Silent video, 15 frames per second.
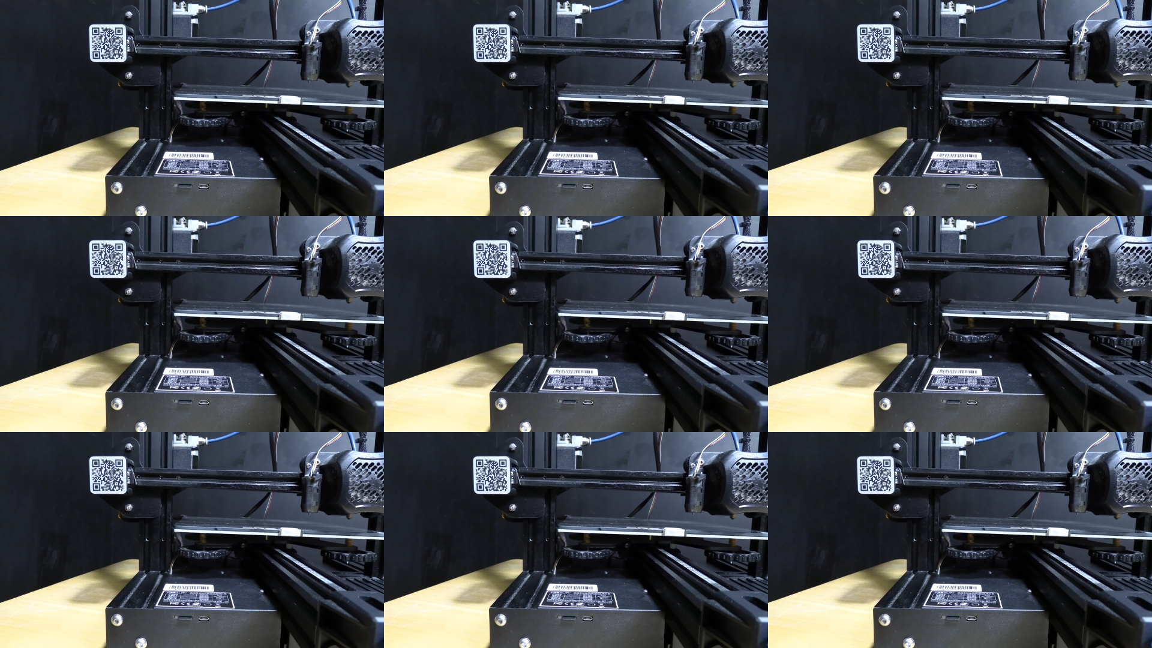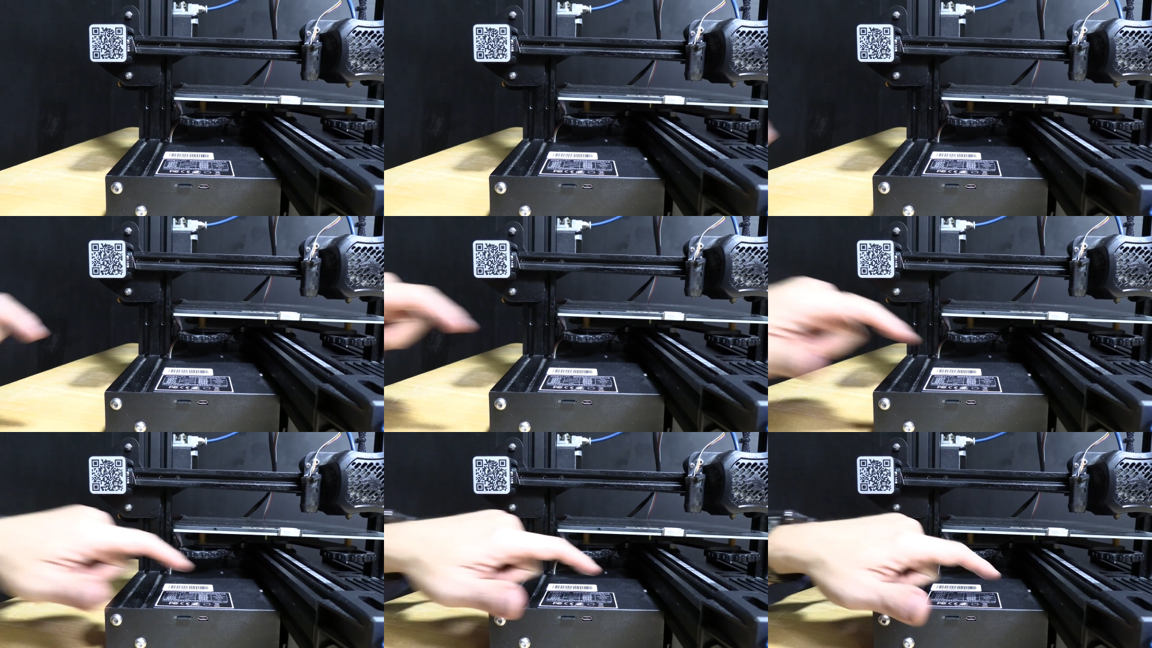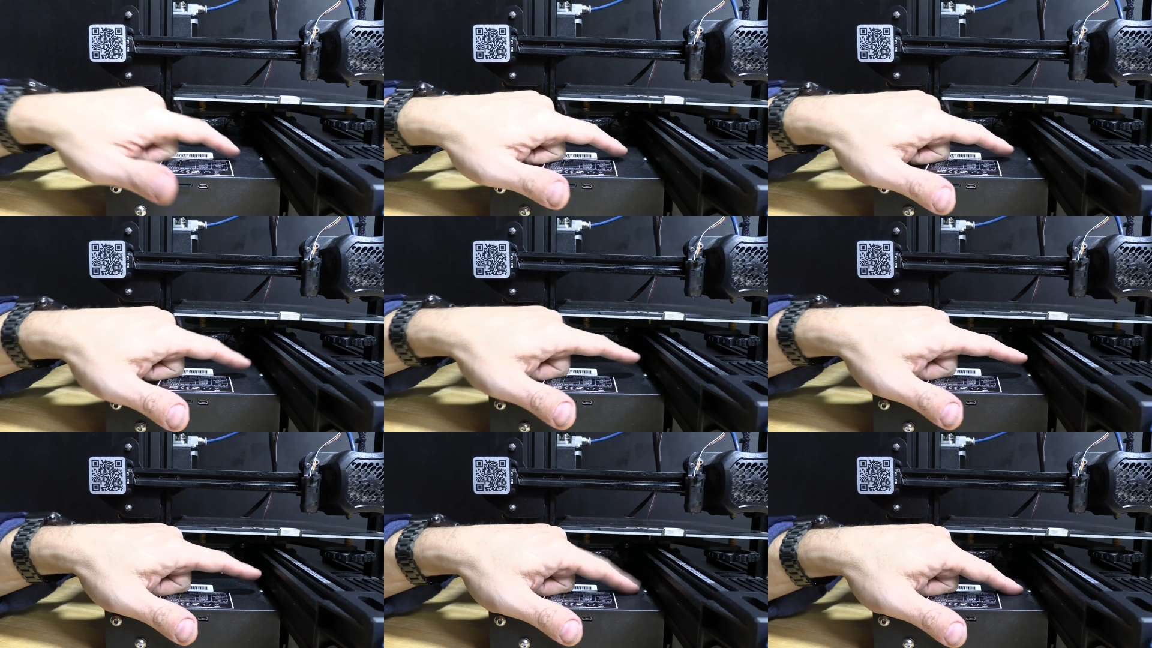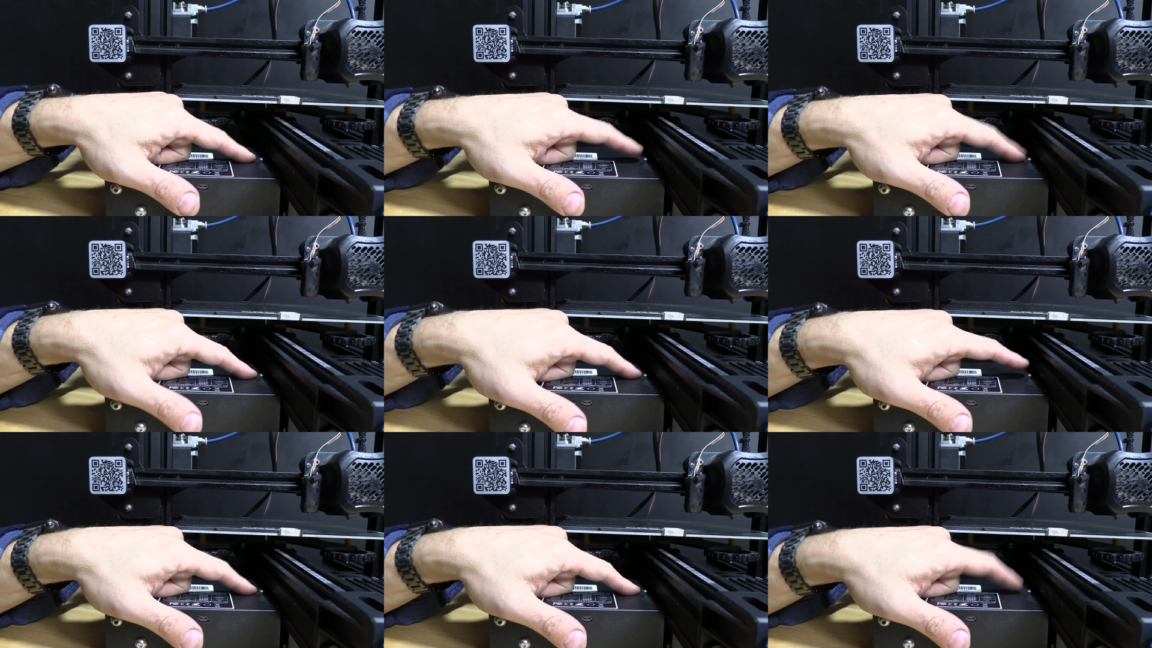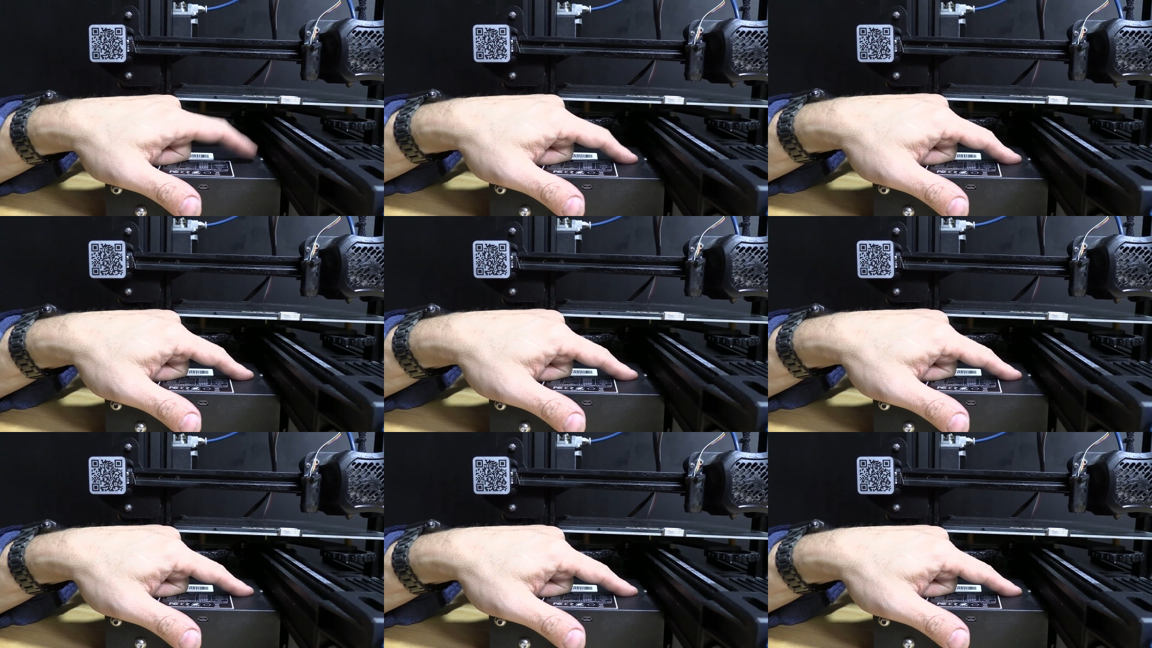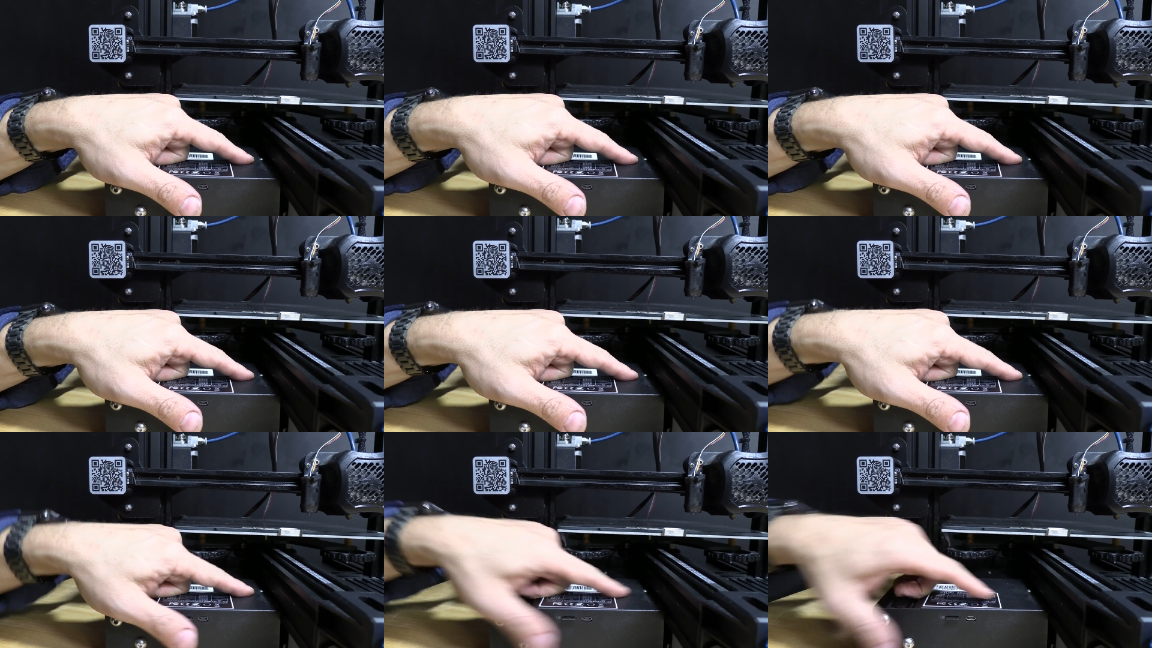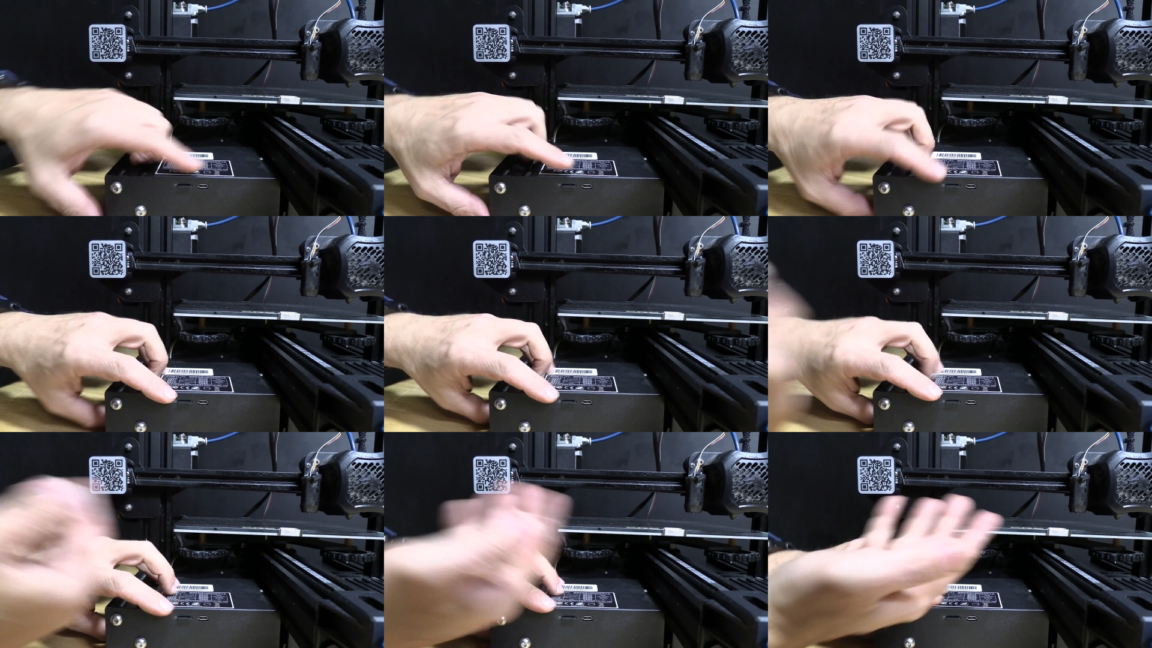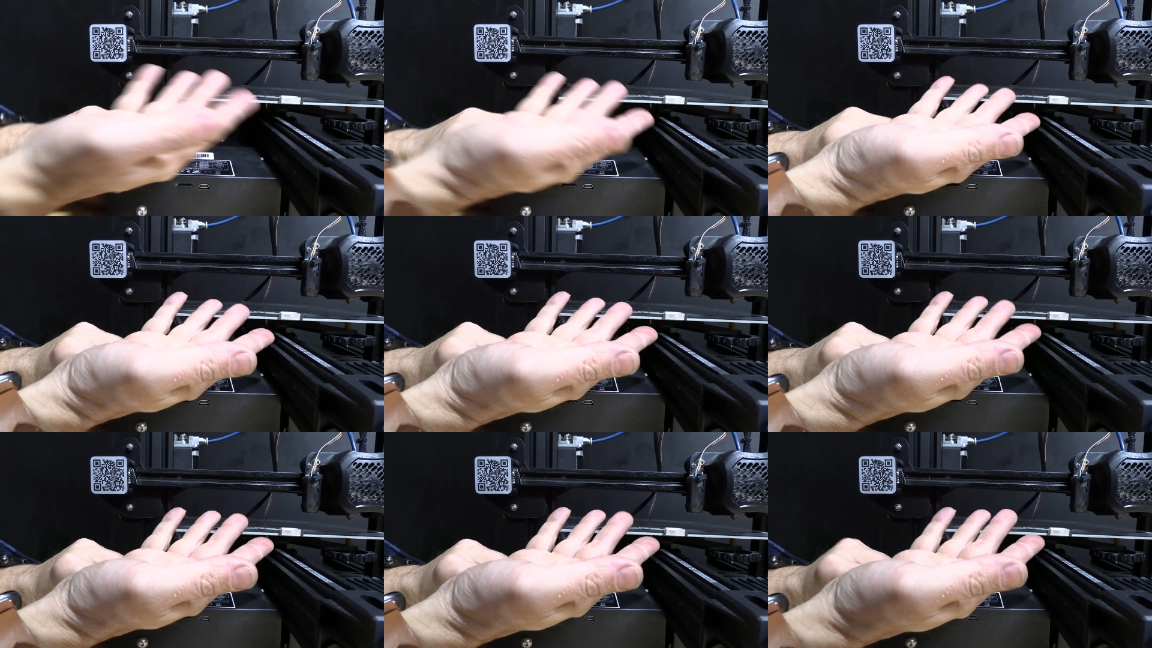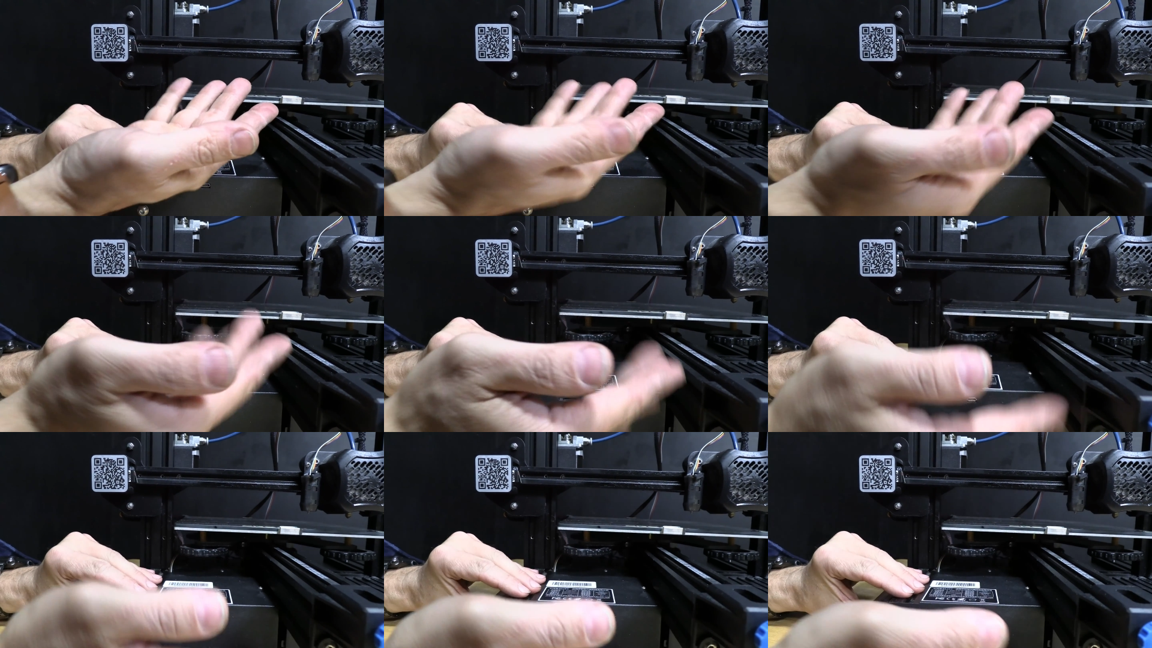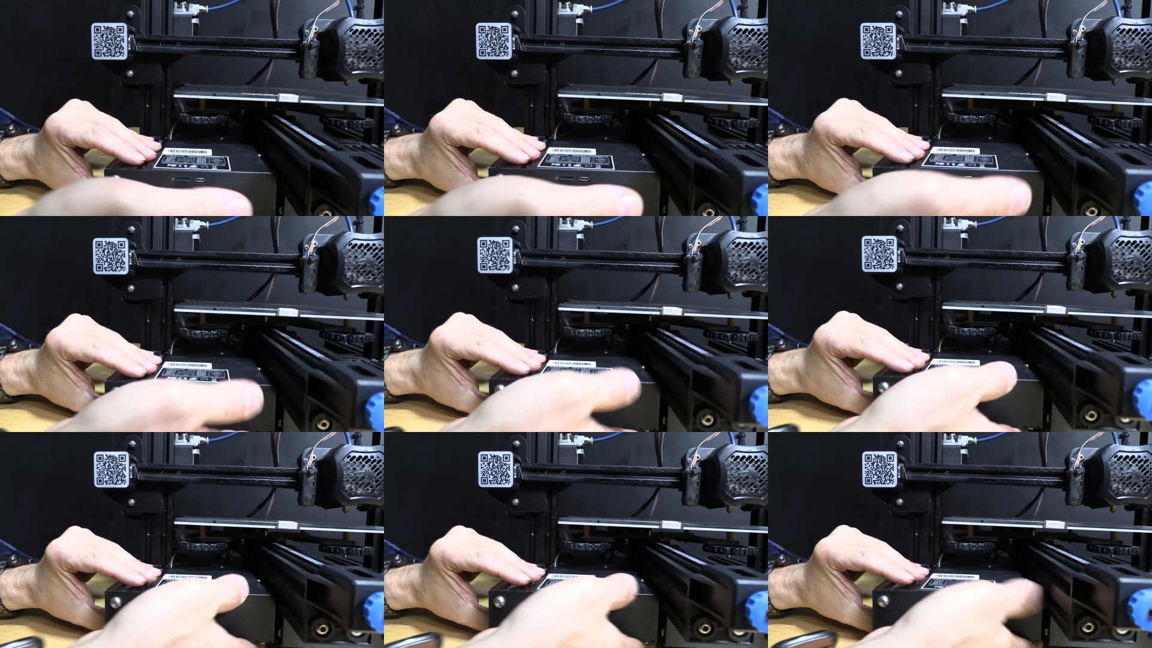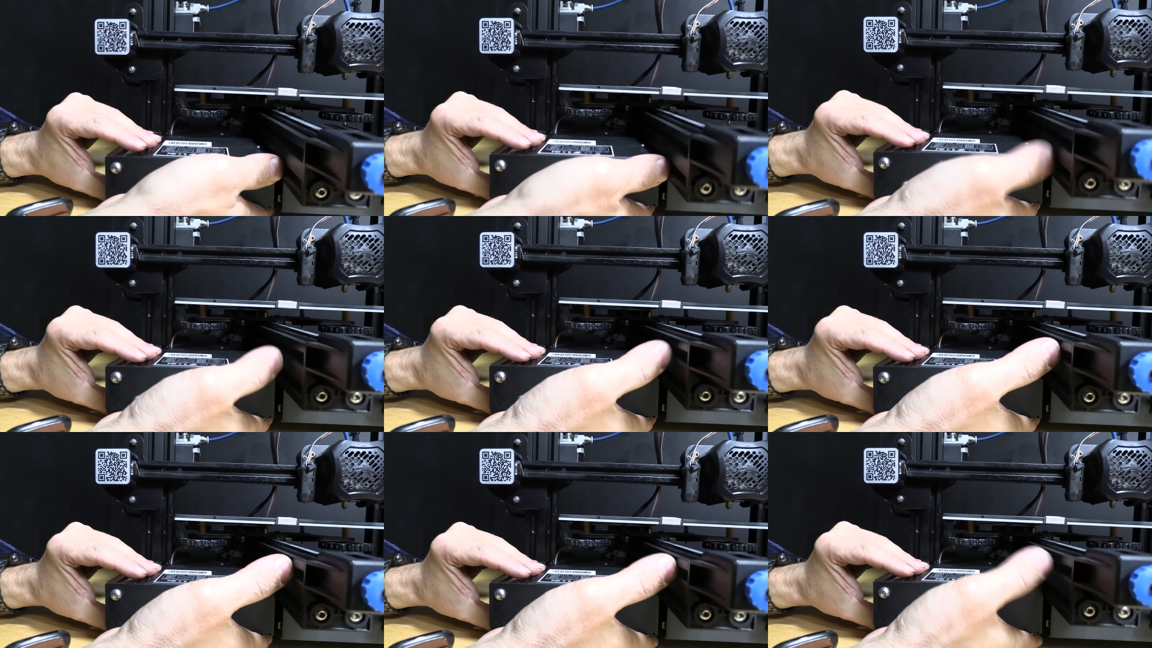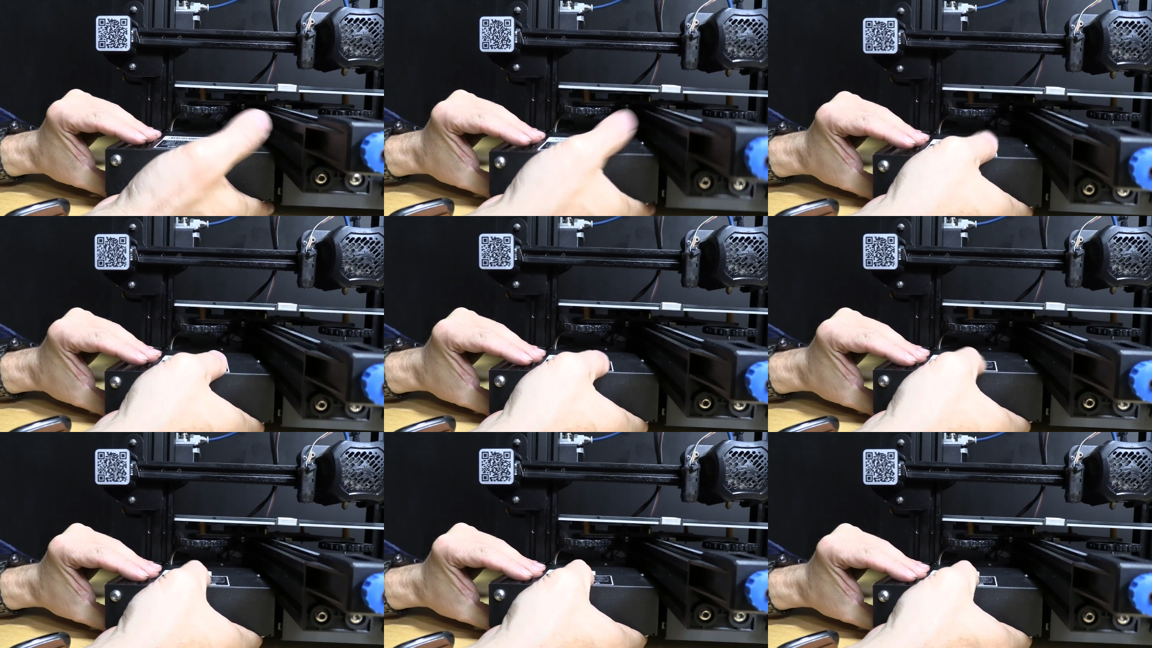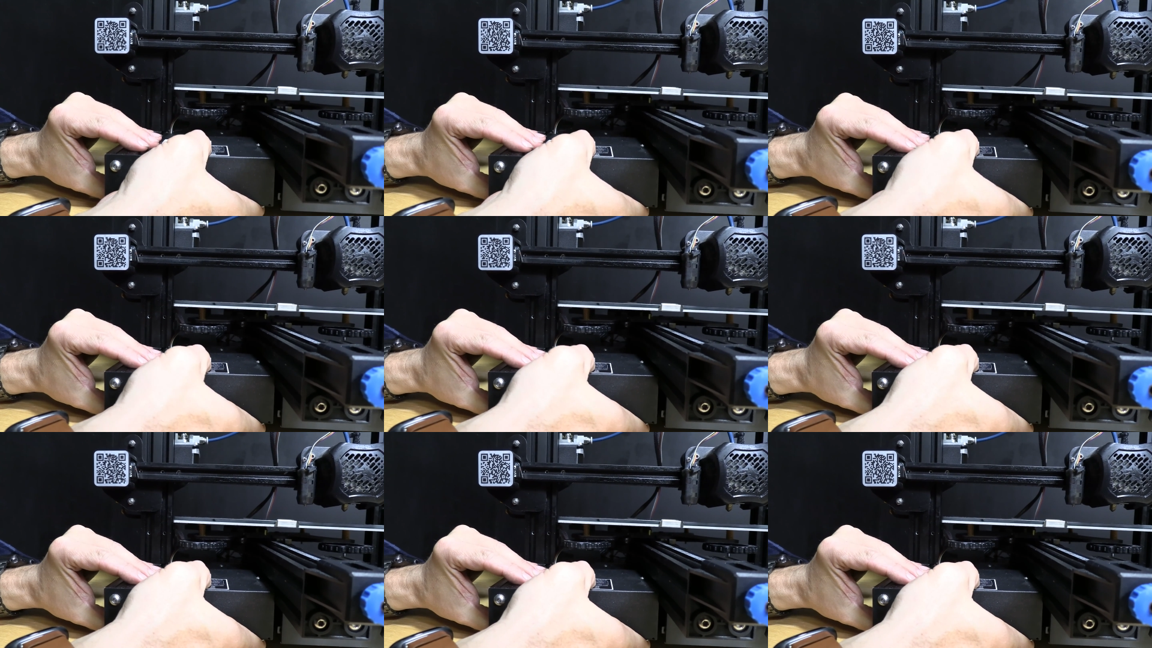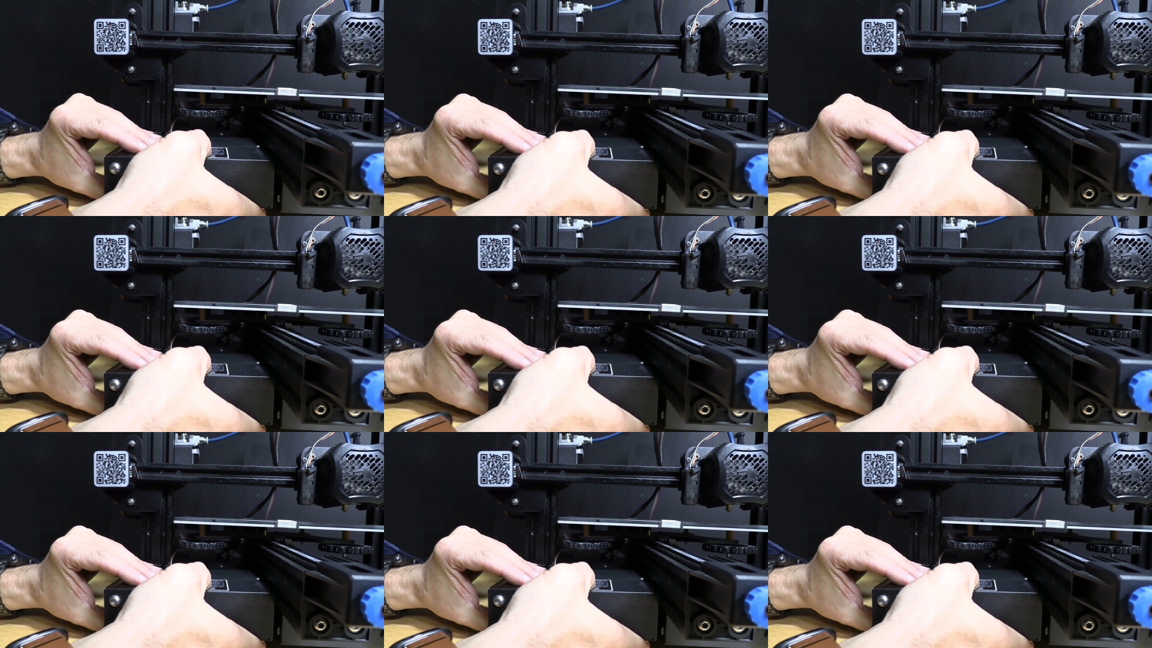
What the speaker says: Nobody's mouth can be seen.